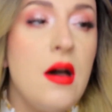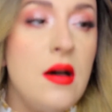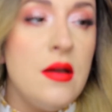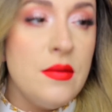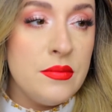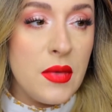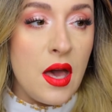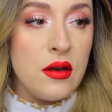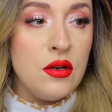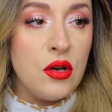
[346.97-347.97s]
I
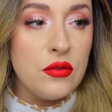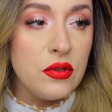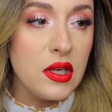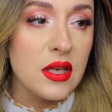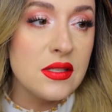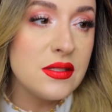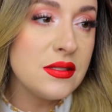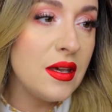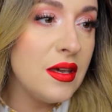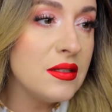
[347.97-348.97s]
don't know if you can
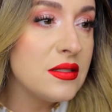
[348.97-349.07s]
see.